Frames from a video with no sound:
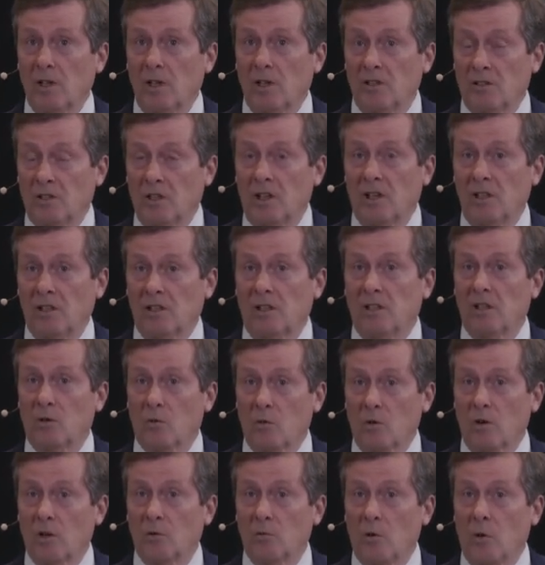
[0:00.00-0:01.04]
cities in the
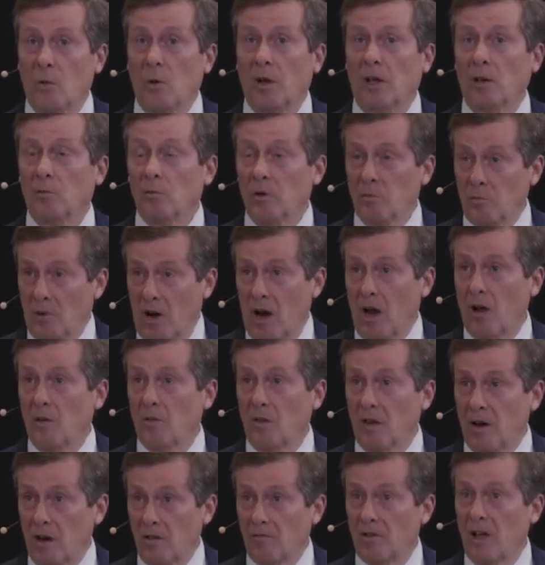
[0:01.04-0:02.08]
world, where we can be proud
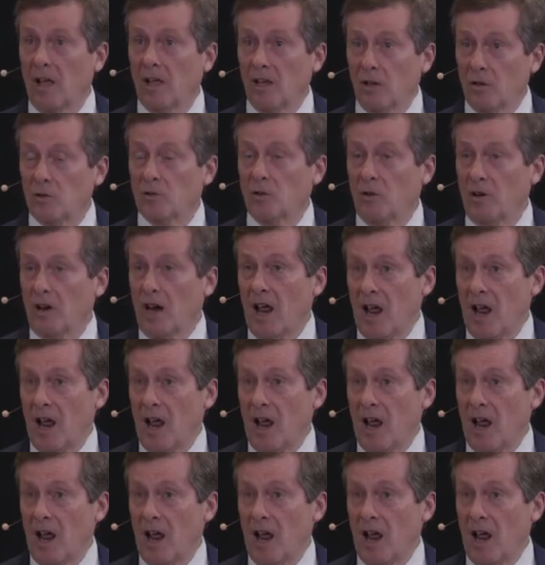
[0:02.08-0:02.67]
that our values are